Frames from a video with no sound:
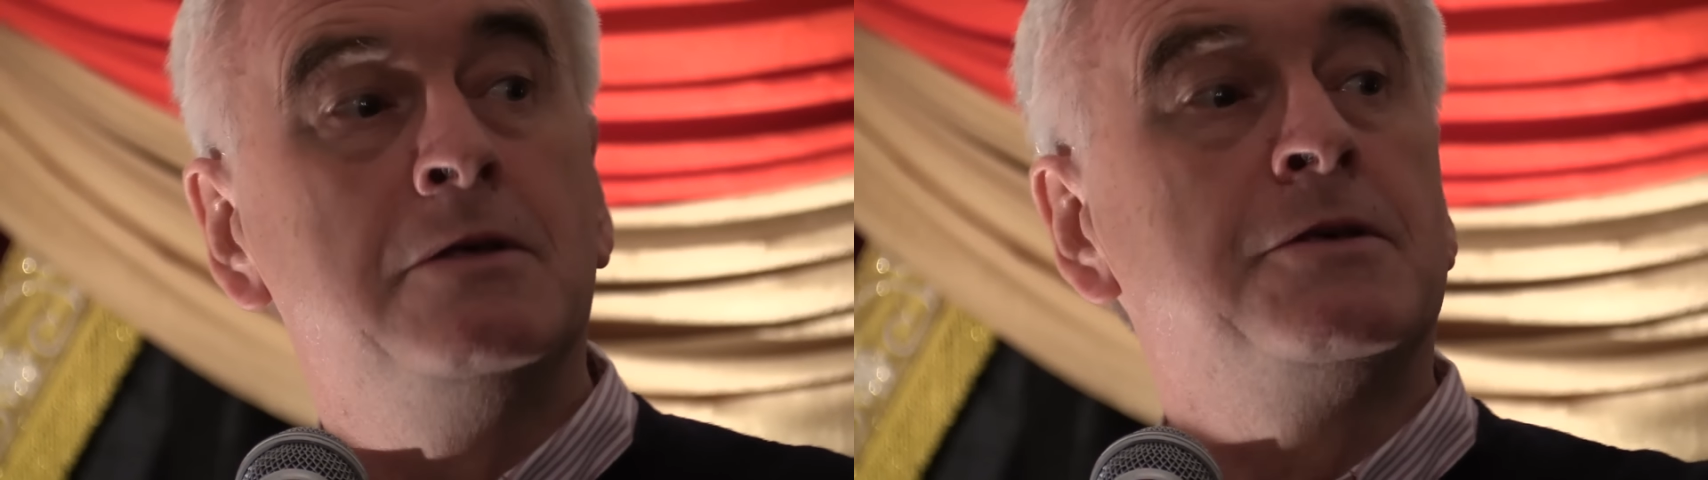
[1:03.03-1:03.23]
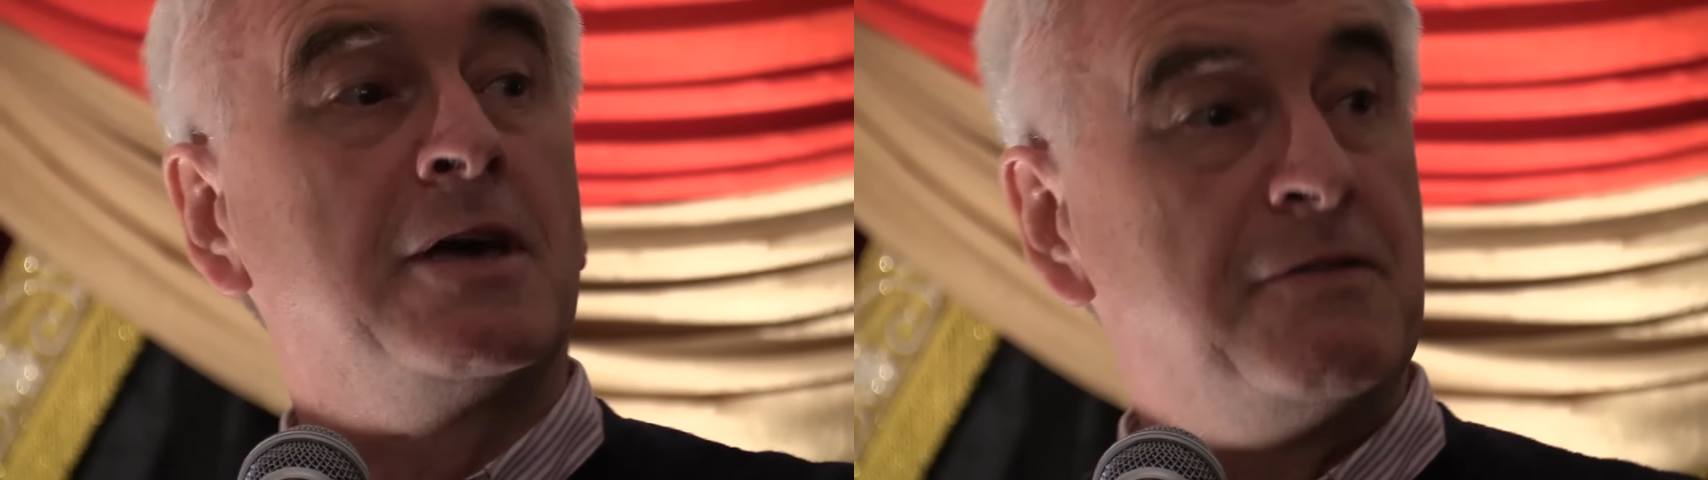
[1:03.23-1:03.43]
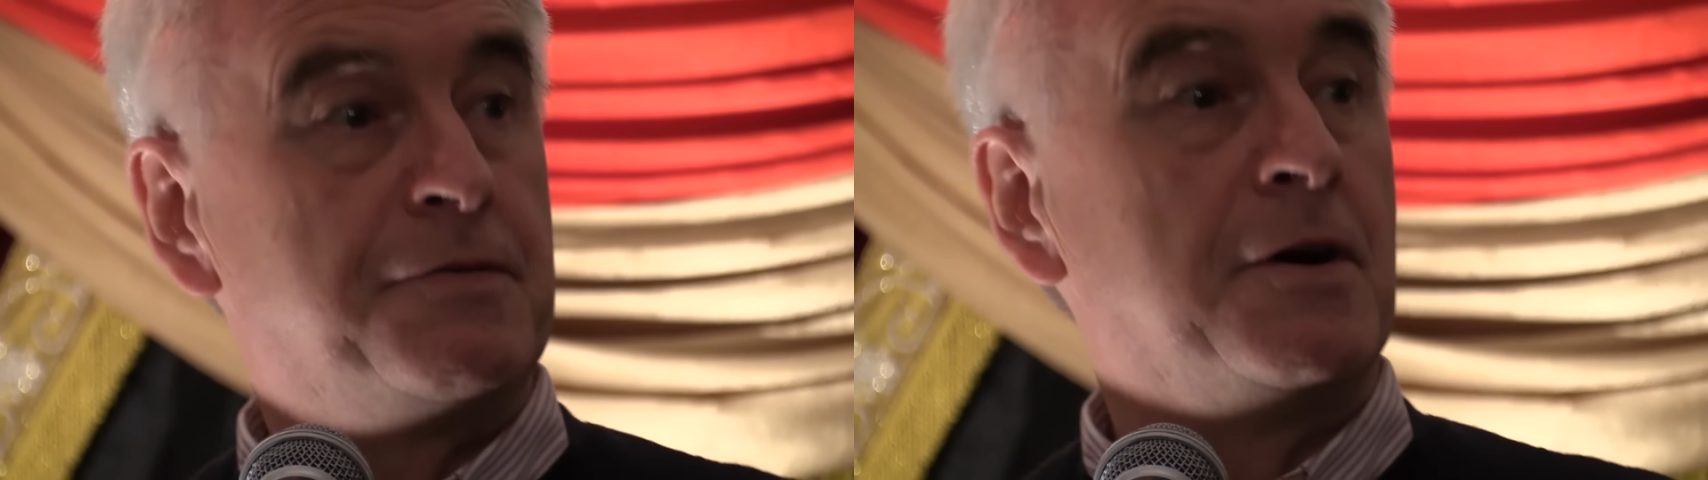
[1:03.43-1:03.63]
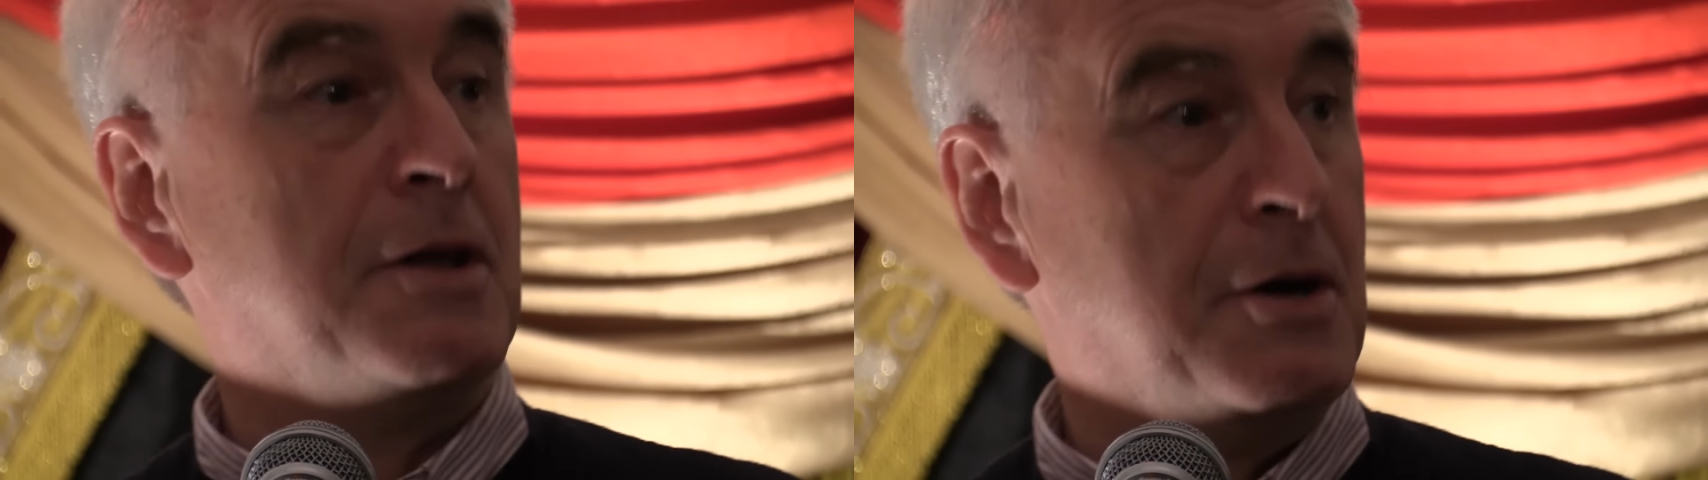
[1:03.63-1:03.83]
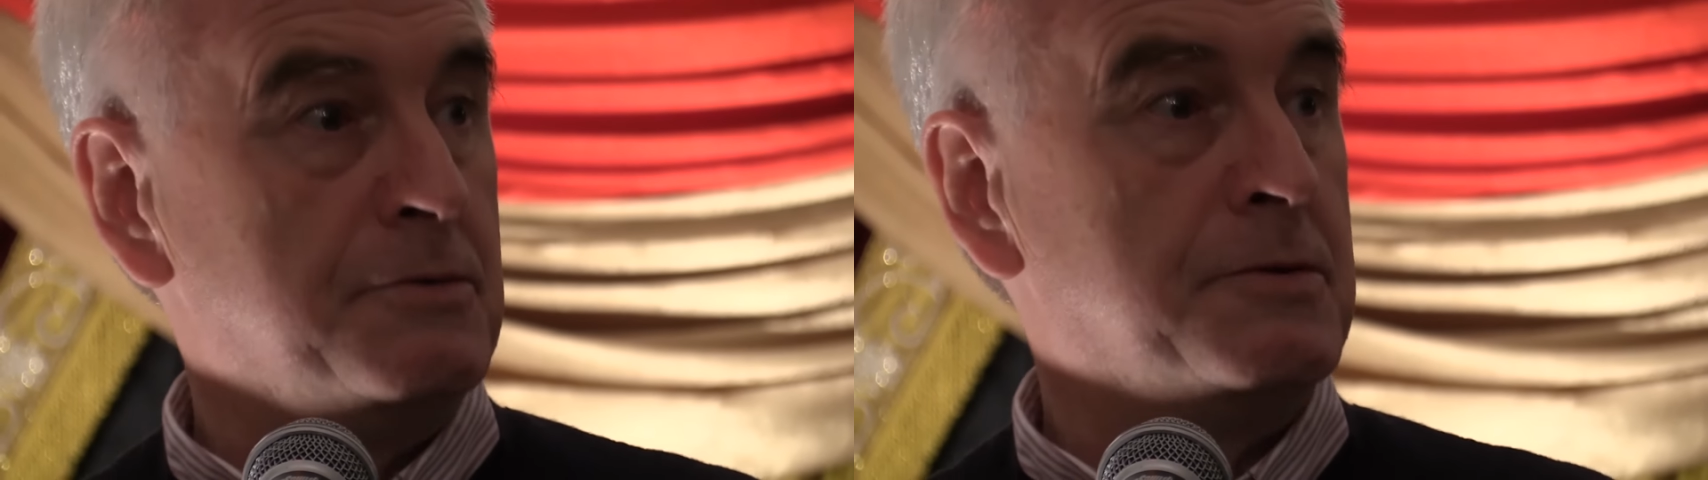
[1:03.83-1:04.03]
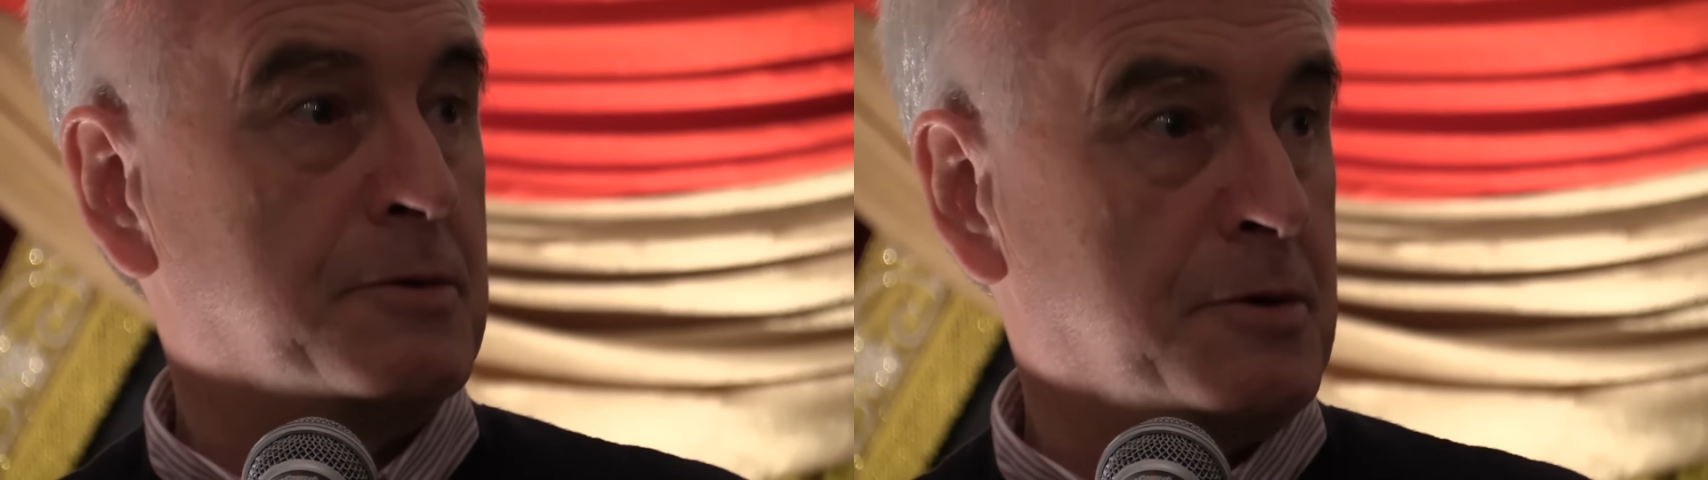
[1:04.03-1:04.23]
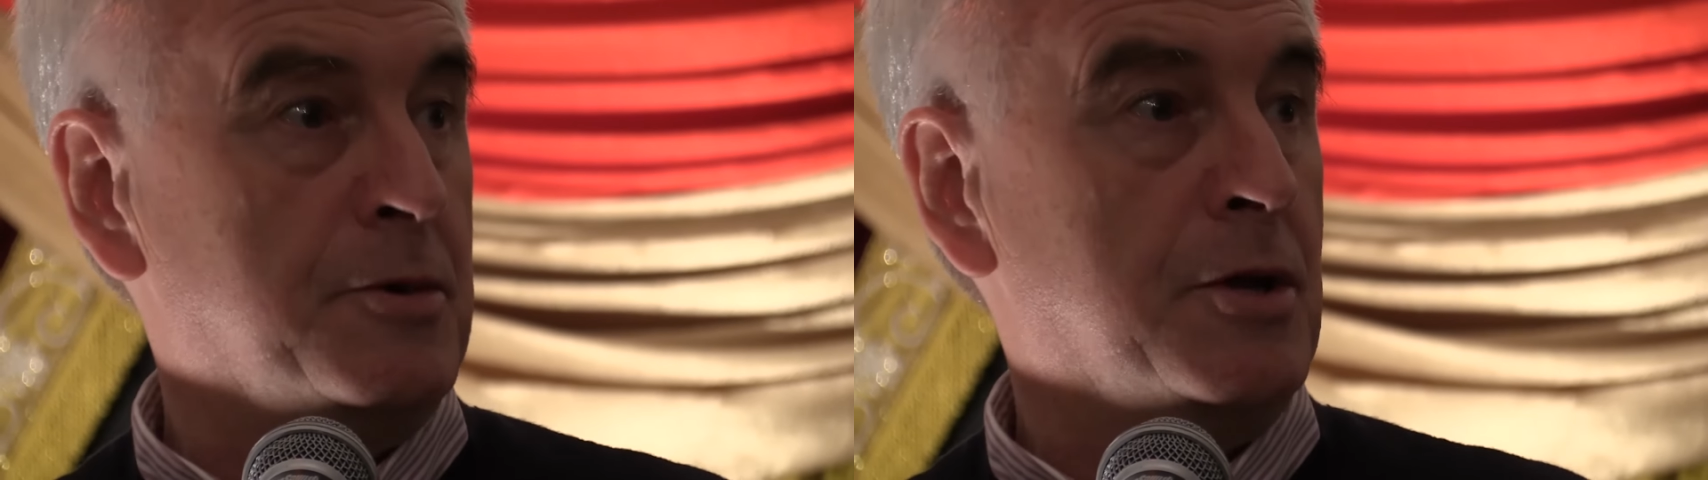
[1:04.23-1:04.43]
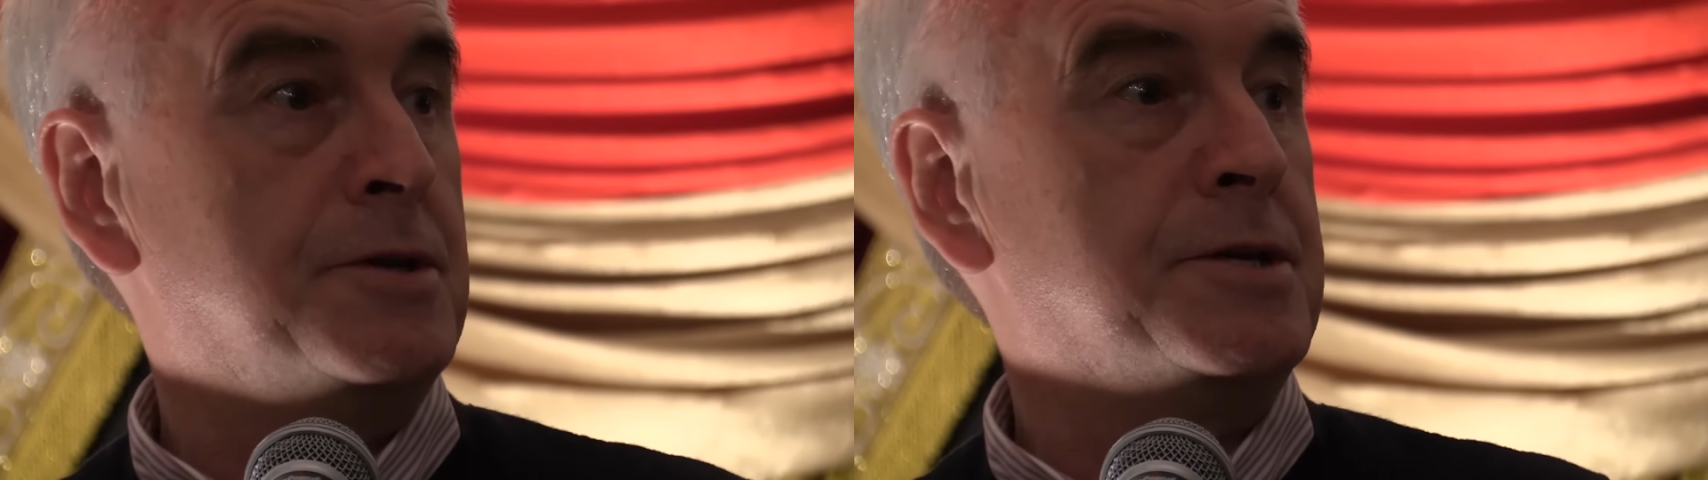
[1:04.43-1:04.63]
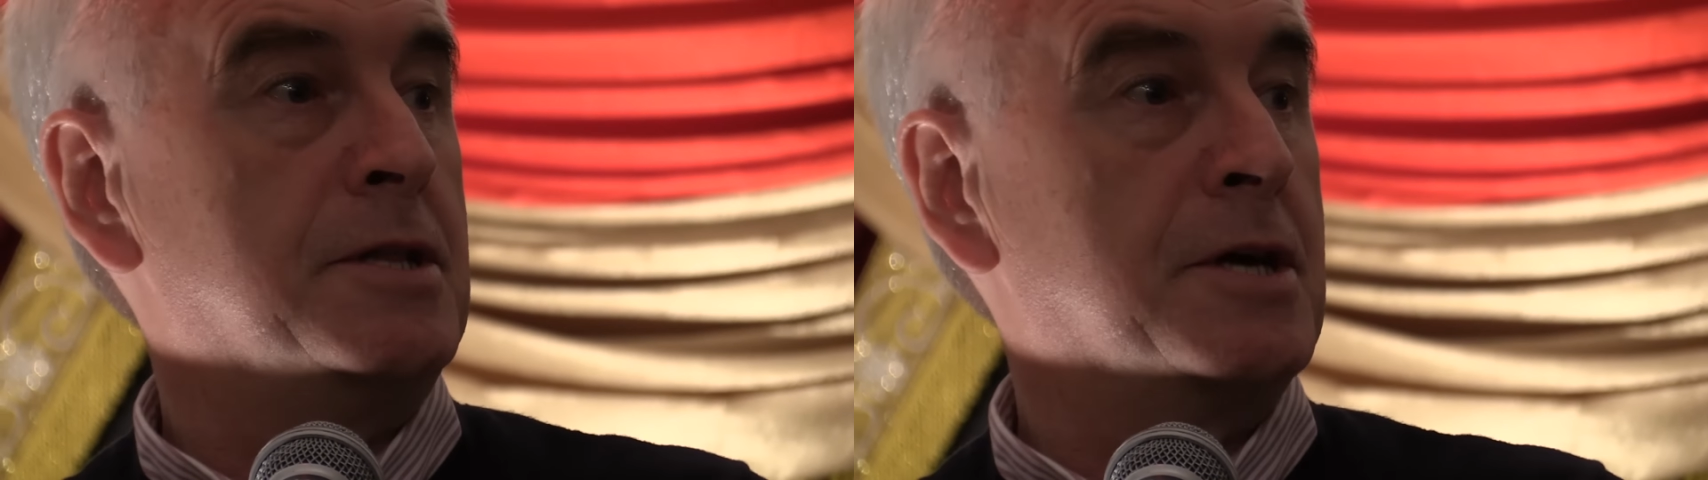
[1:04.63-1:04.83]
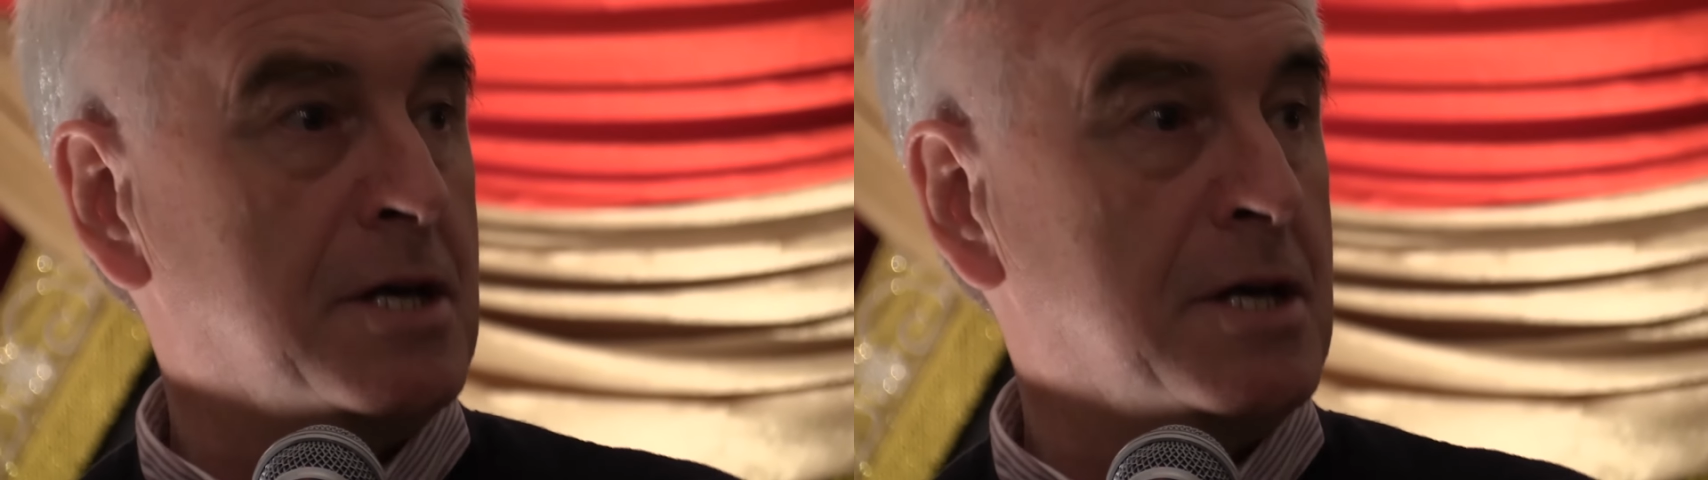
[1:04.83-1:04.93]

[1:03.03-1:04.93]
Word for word: they follow the community, the